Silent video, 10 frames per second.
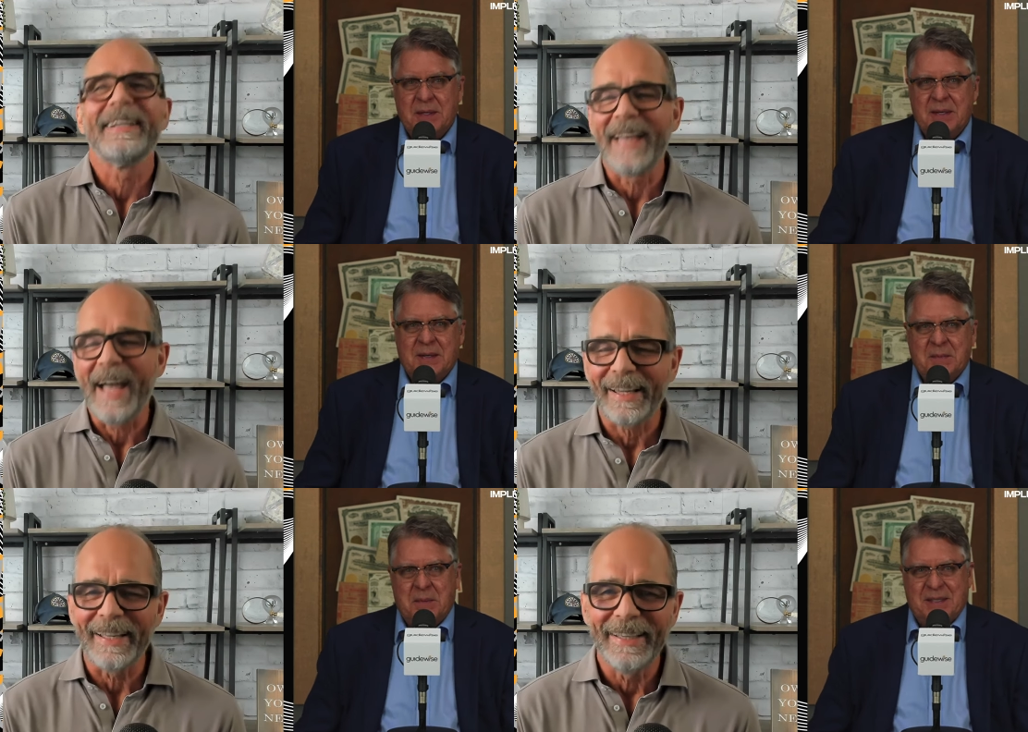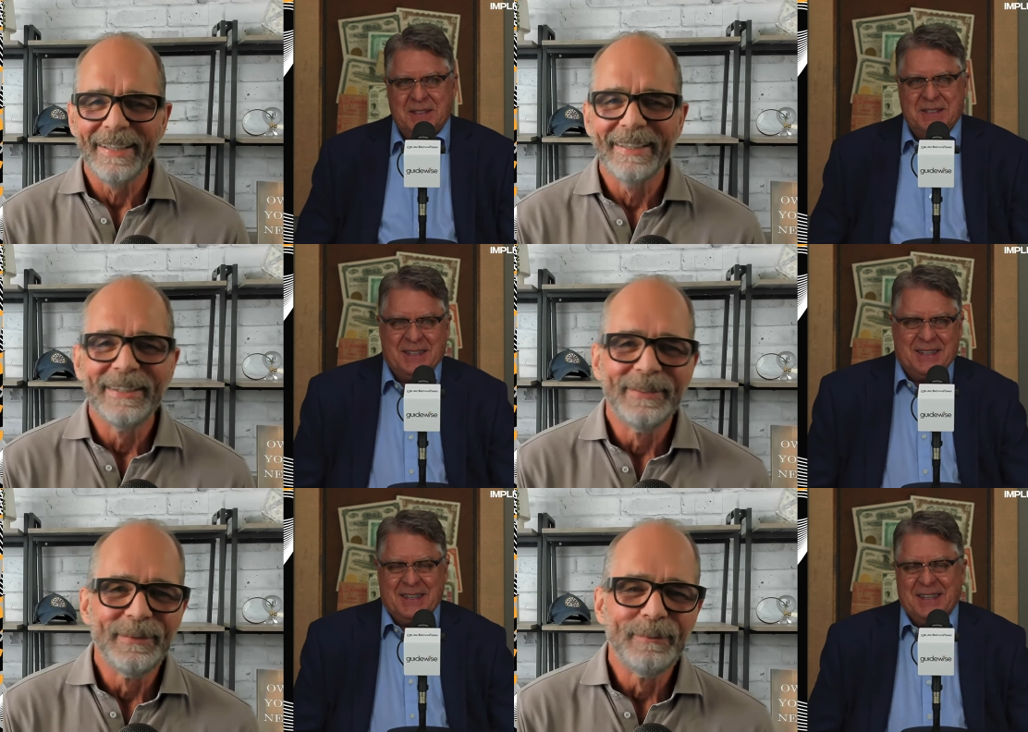Speaker 1: Yeah, exactly. But, uh,
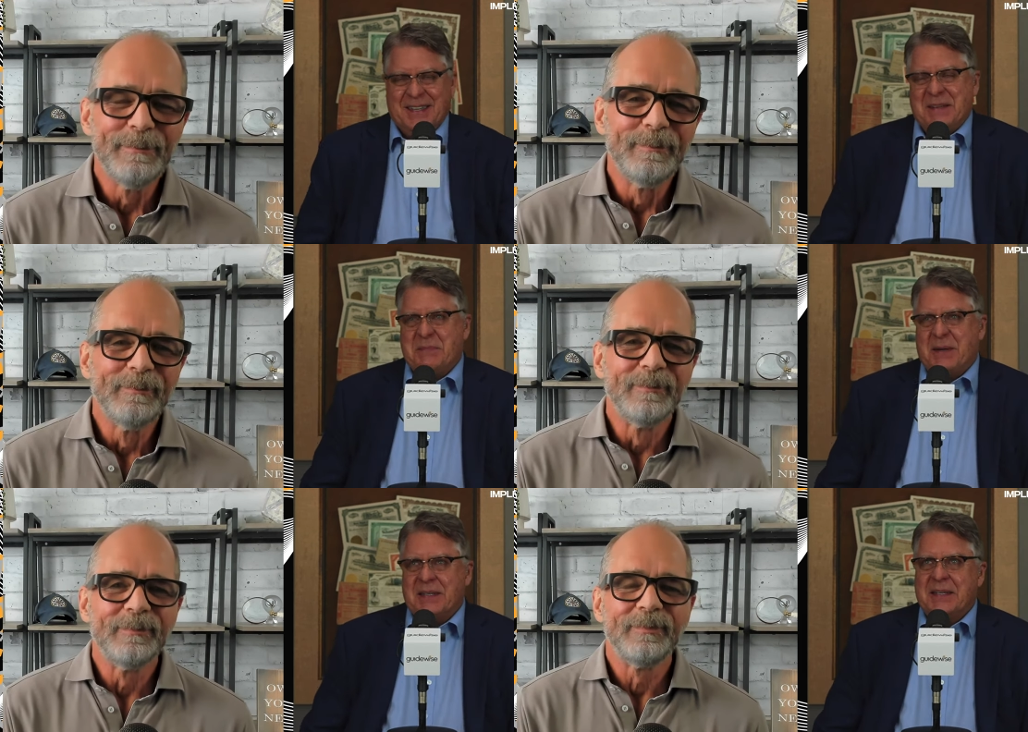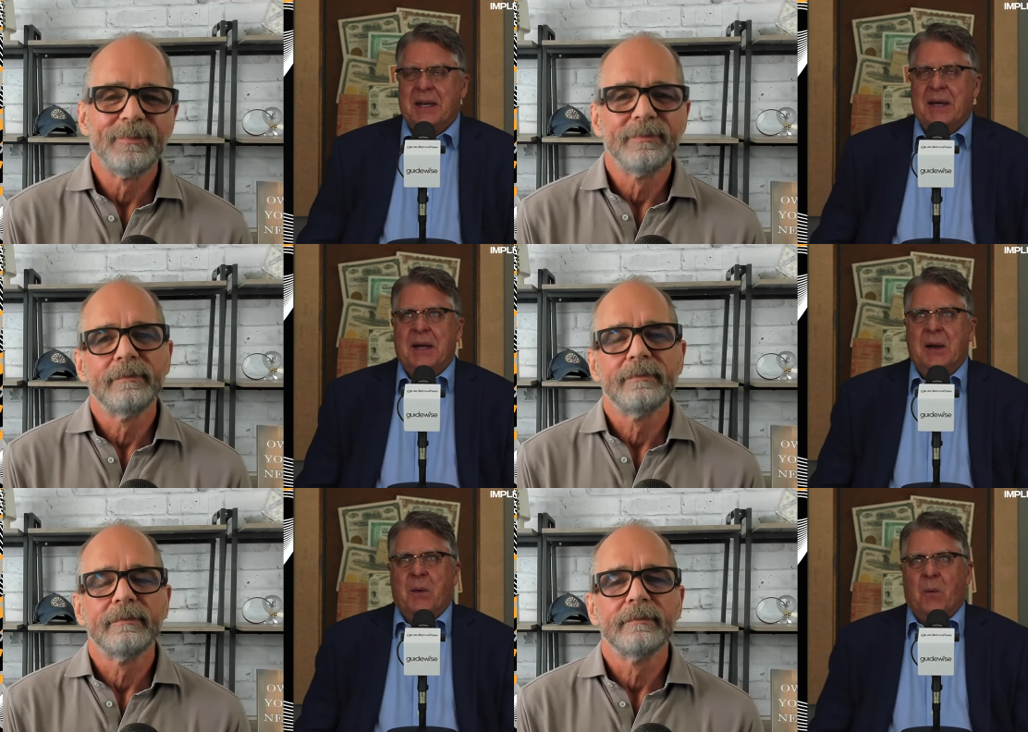but
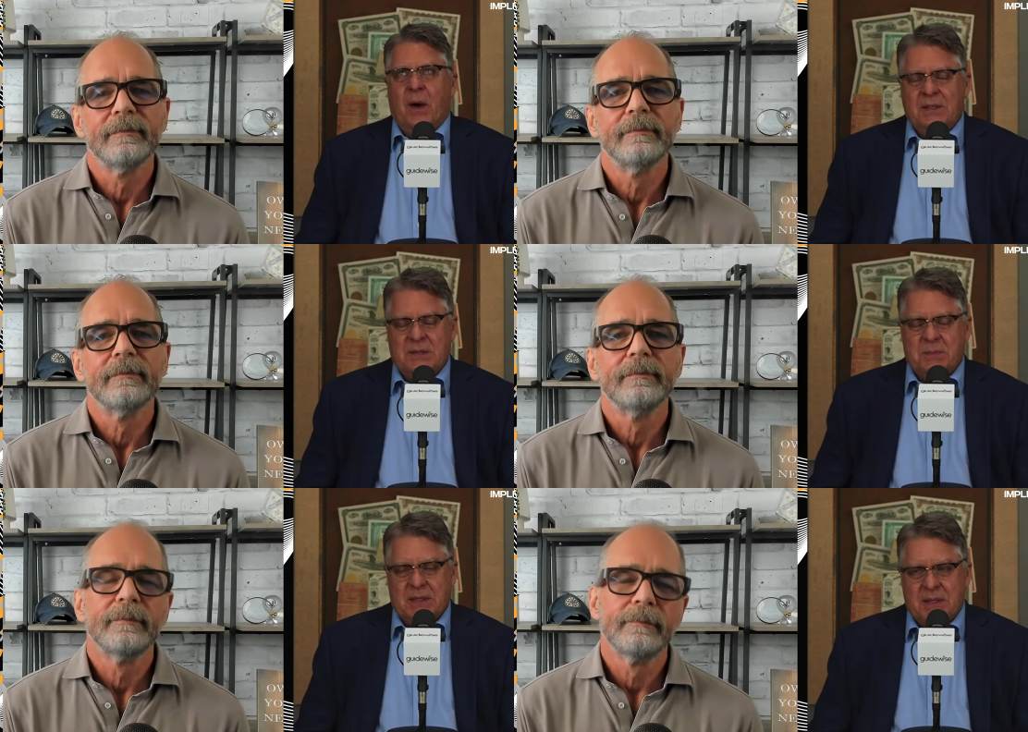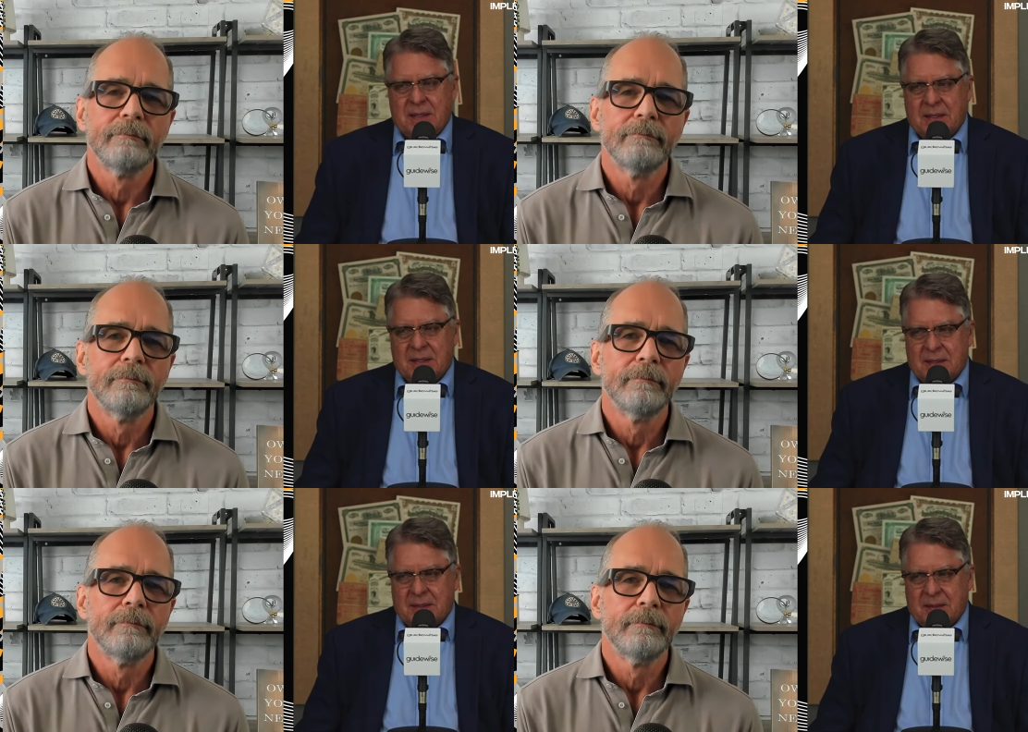what has been the,
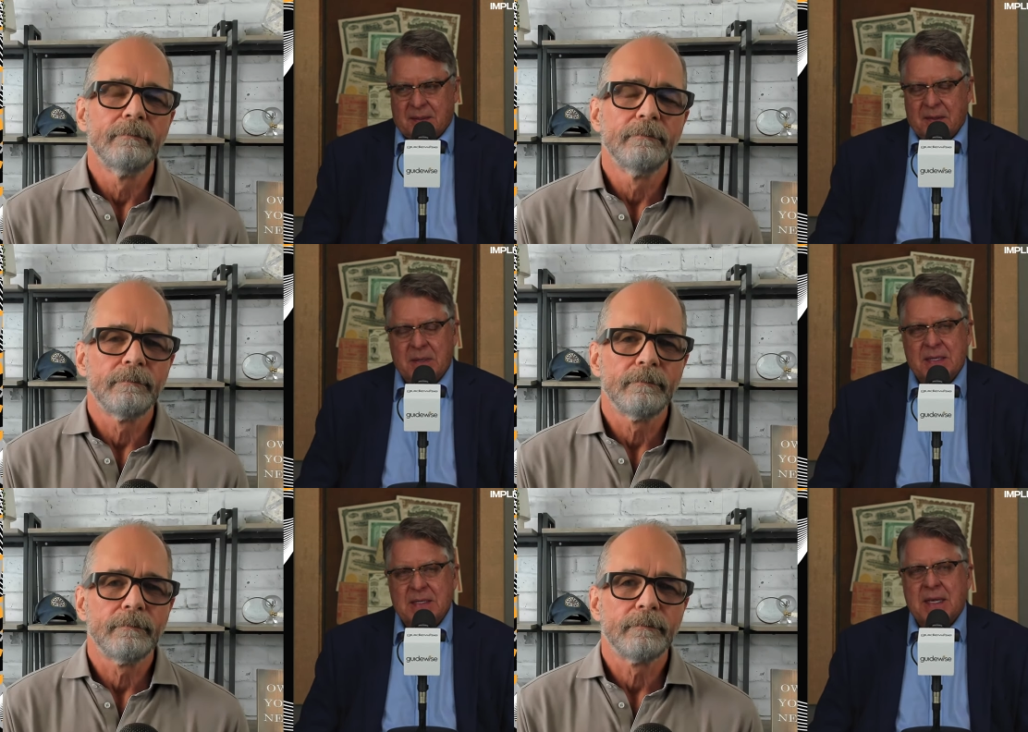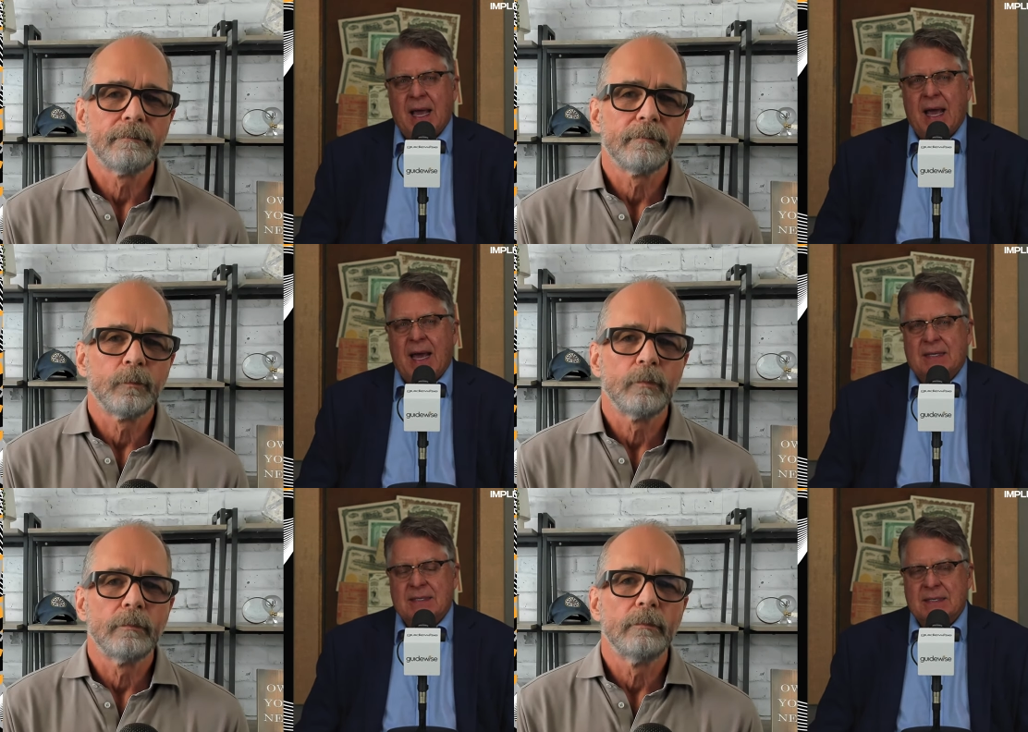the biggest
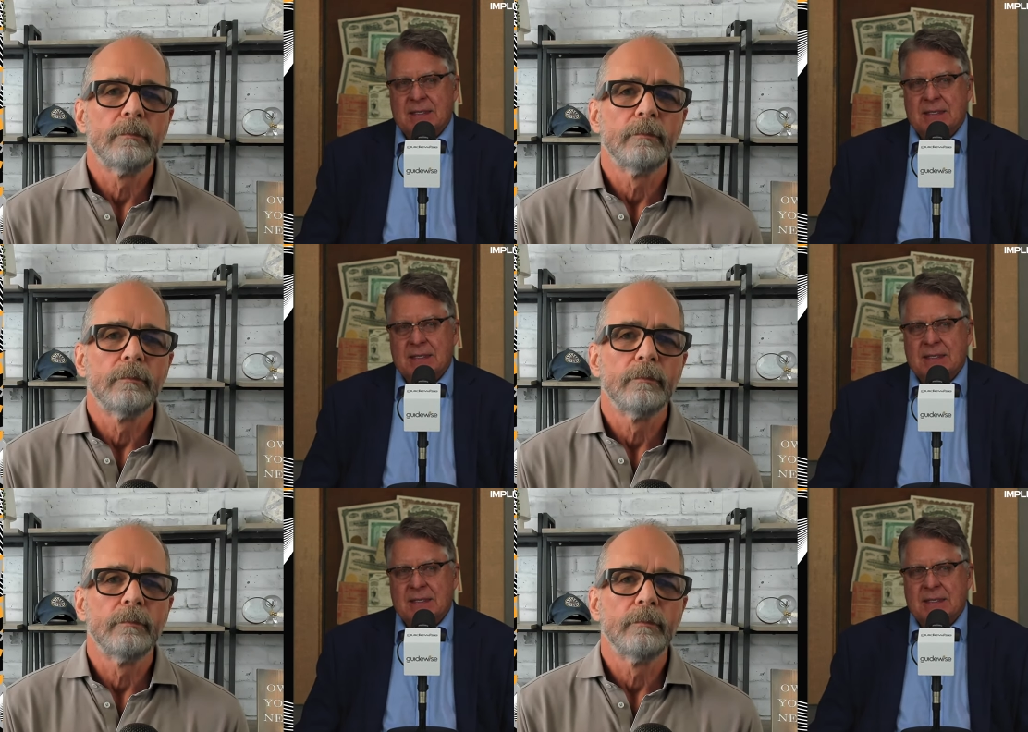catalyst